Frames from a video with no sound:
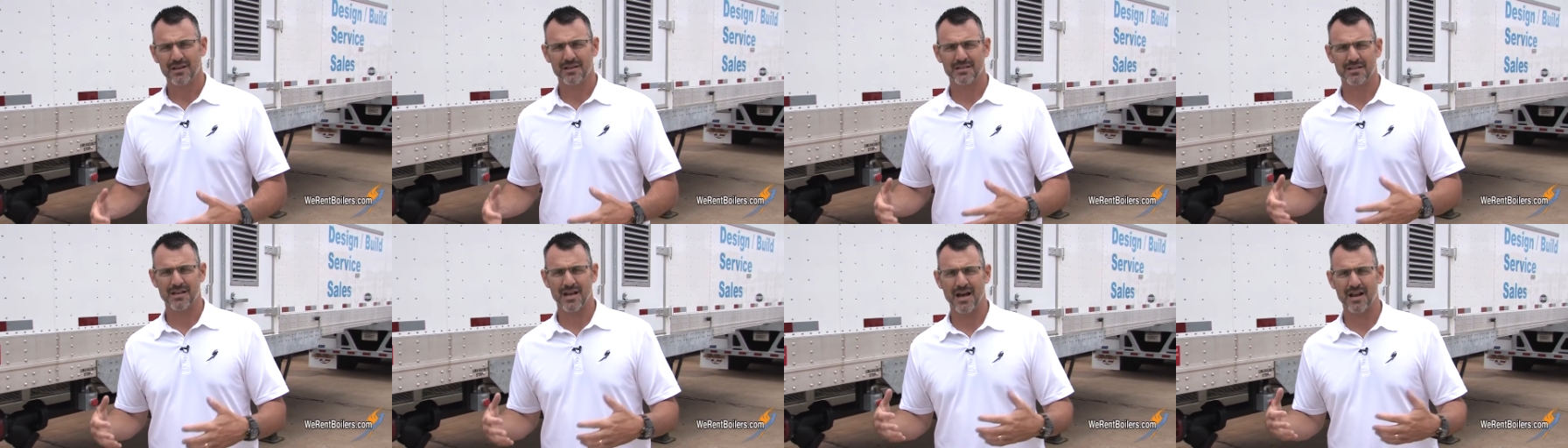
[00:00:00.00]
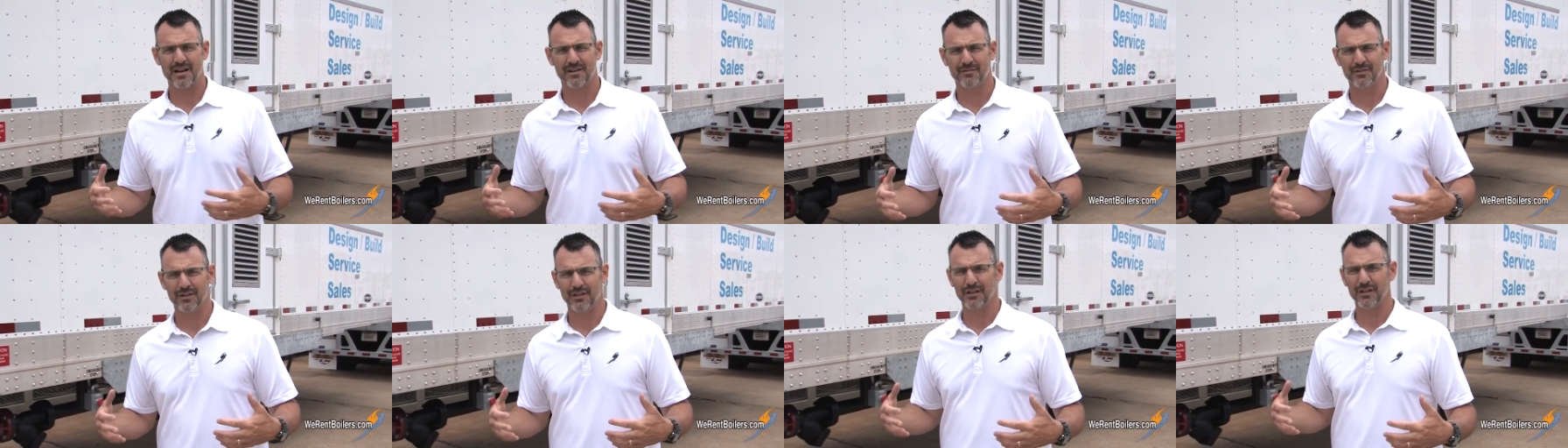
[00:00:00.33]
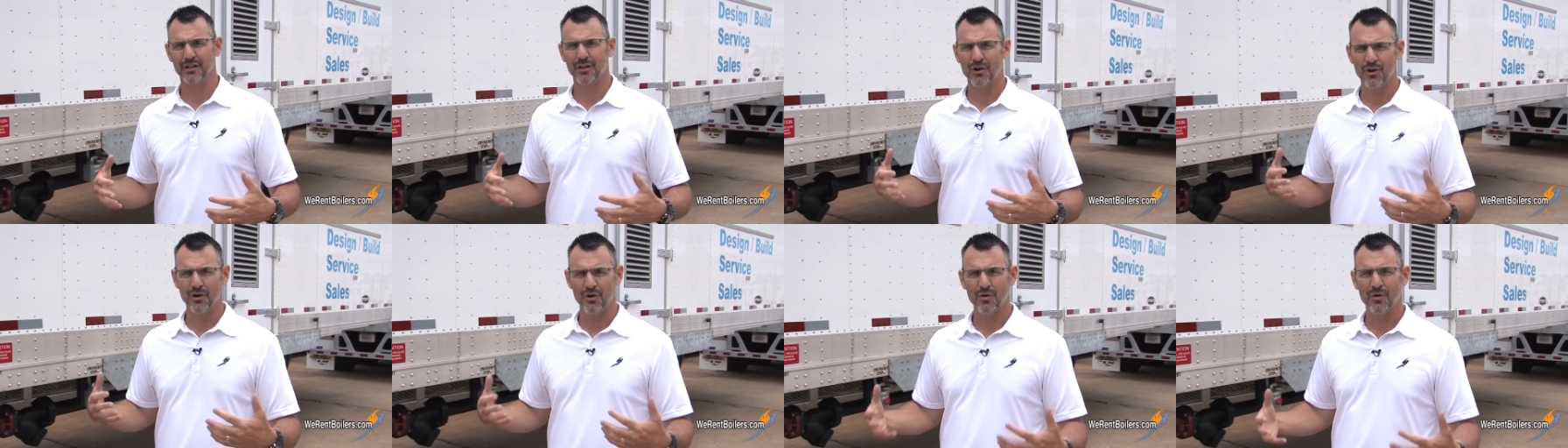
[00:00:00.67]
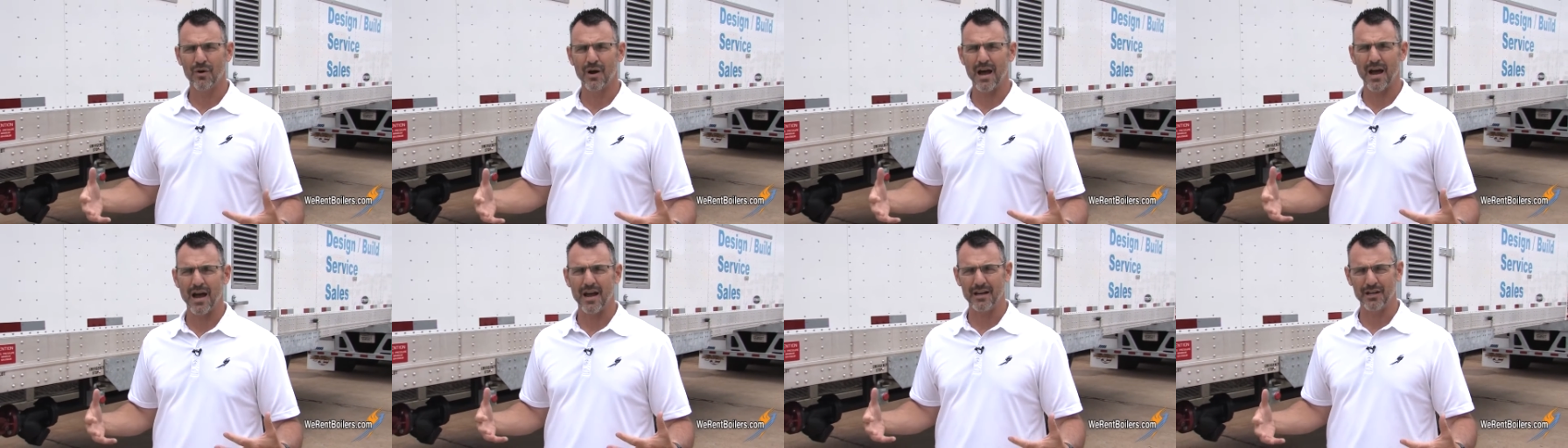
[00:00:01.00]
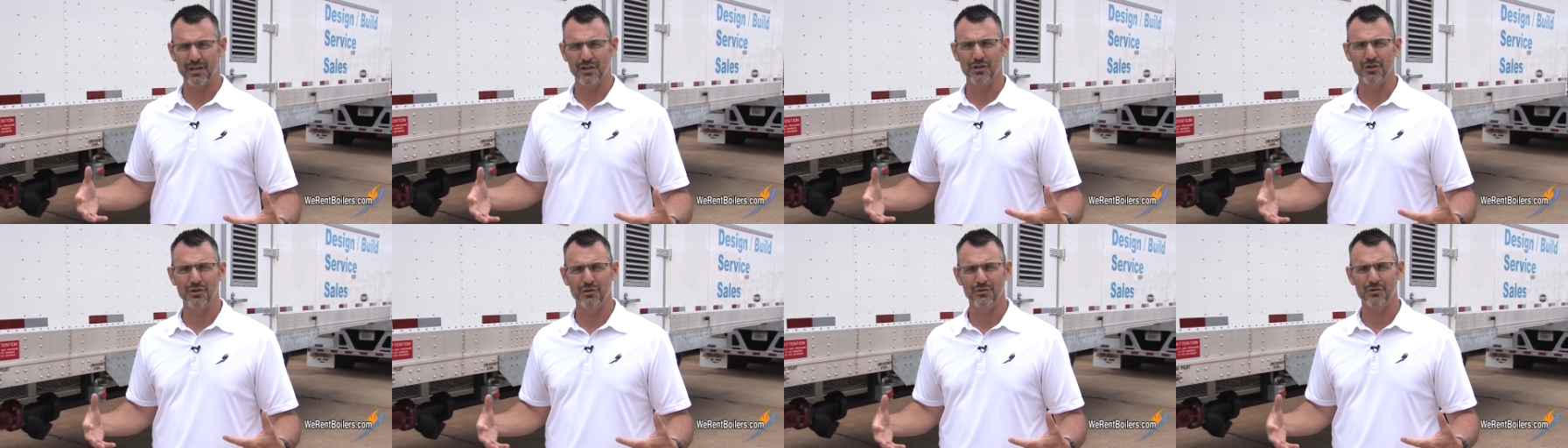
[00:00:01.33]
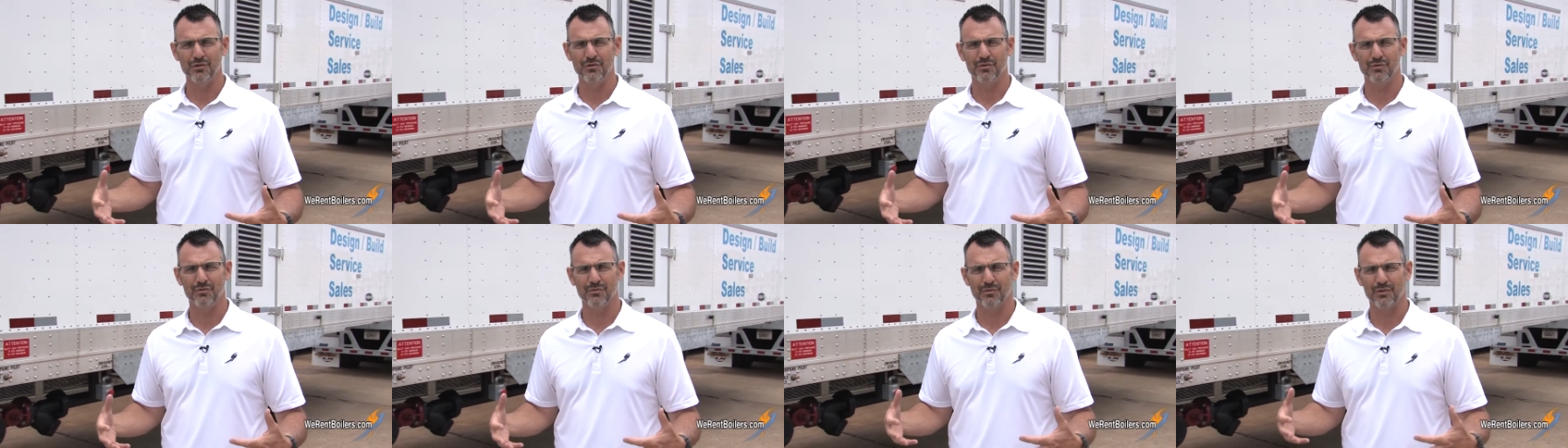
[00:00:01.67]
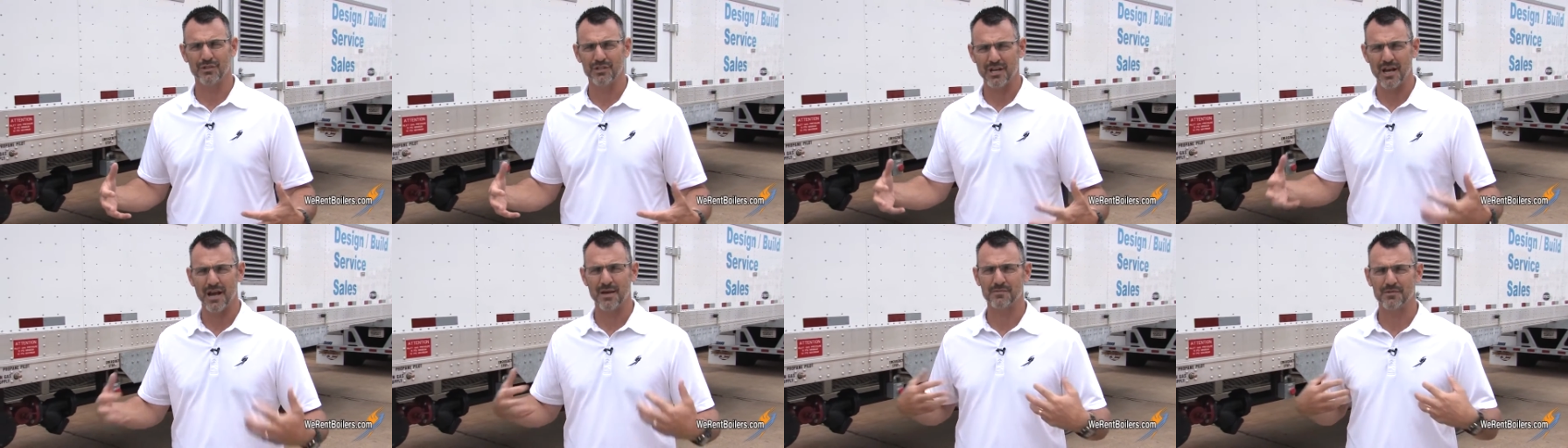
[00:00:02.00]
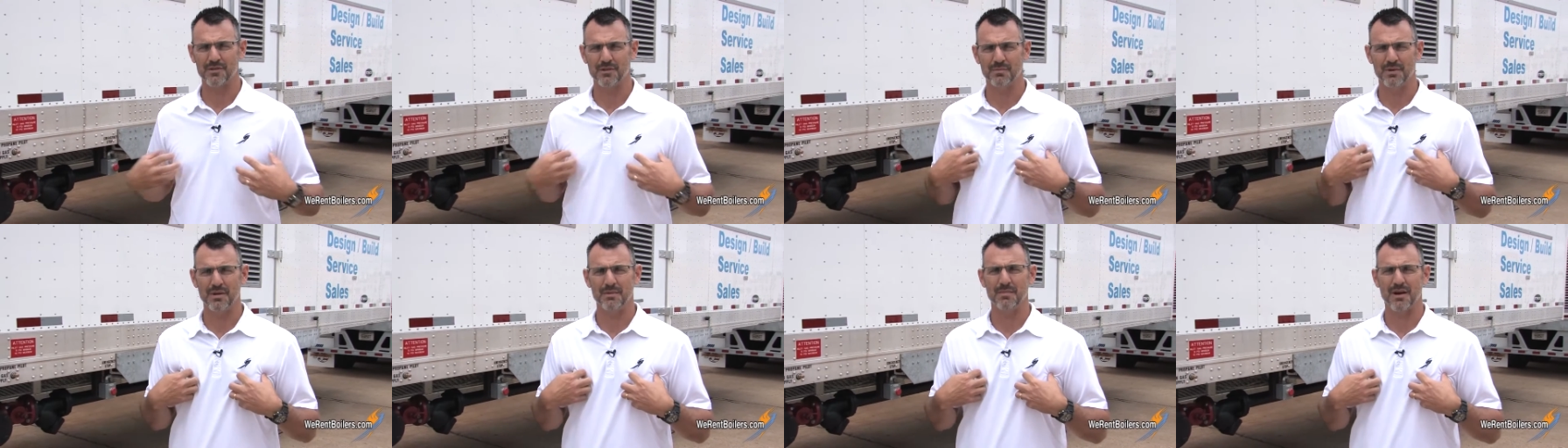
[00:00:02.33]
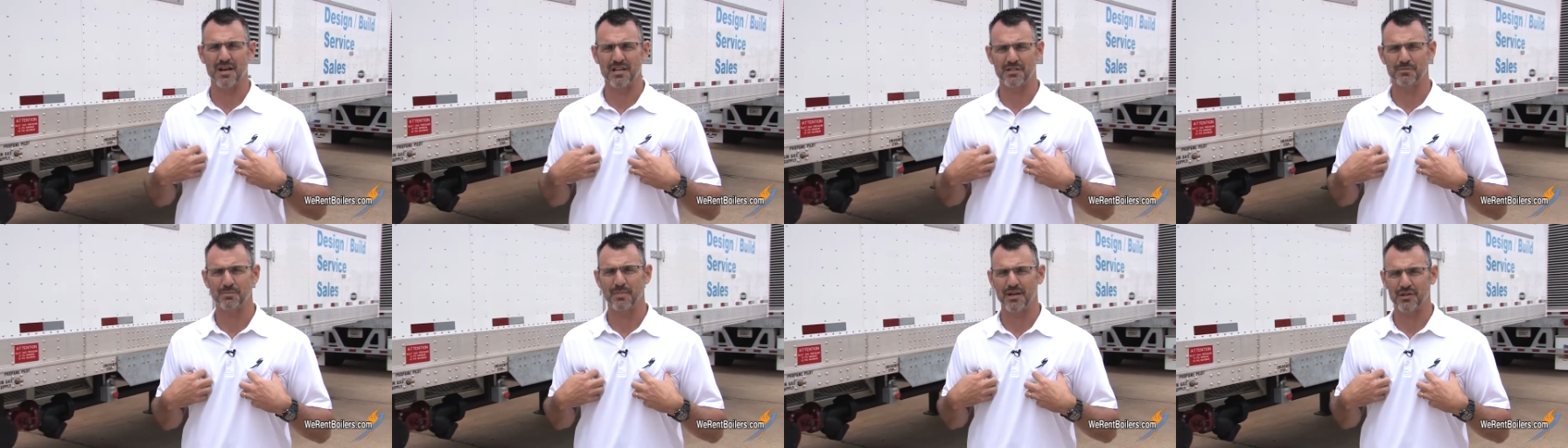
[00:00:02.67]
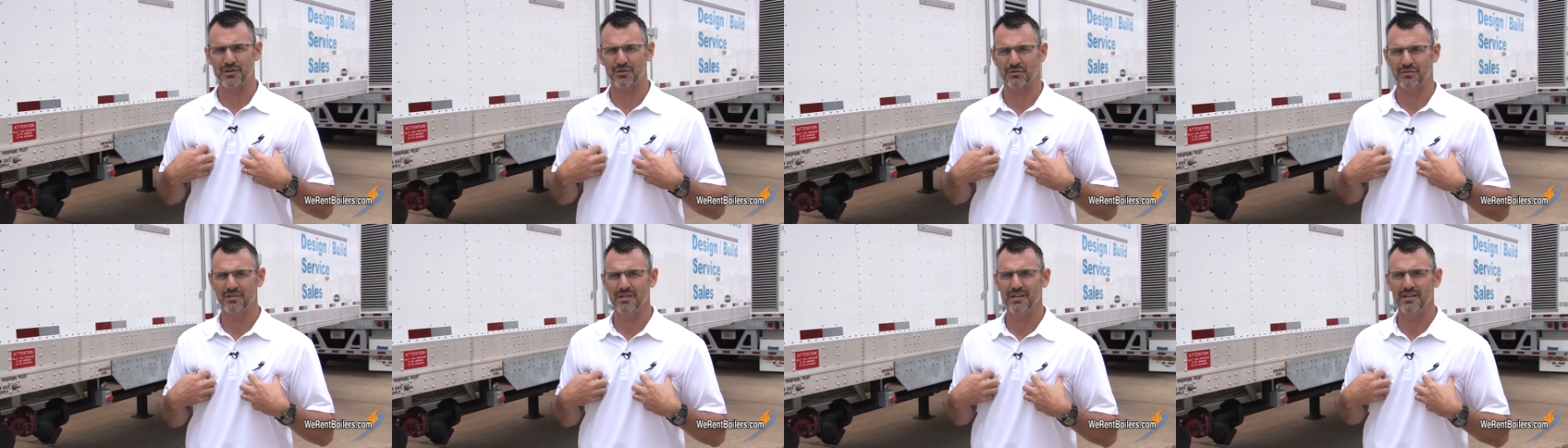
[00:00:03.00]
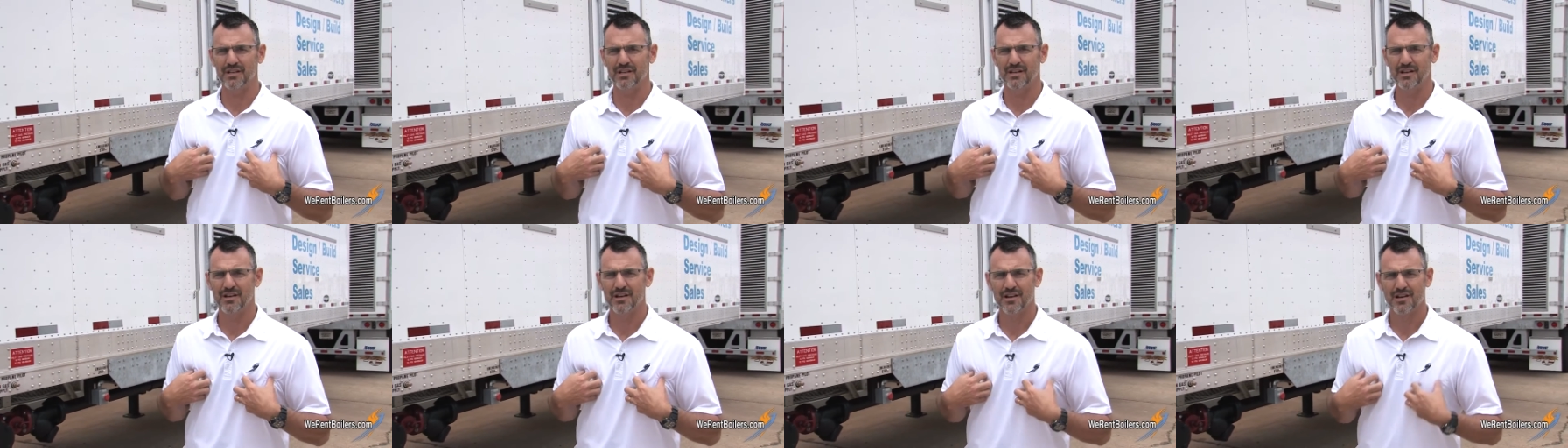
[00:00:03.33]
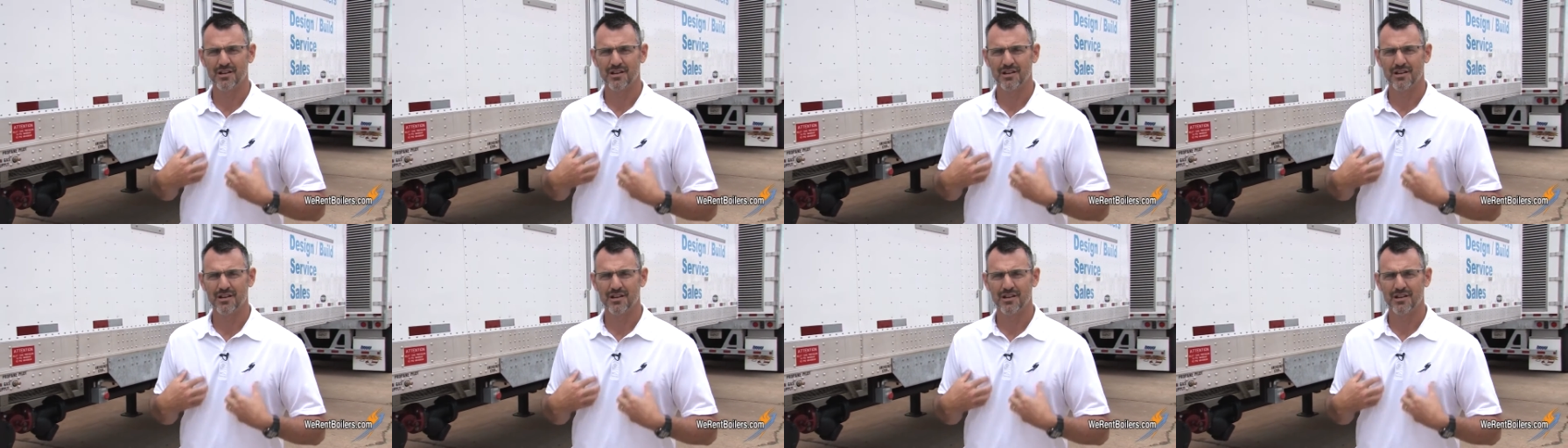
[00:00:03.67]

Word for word: kind of a low IQ, which happens to be my specialty.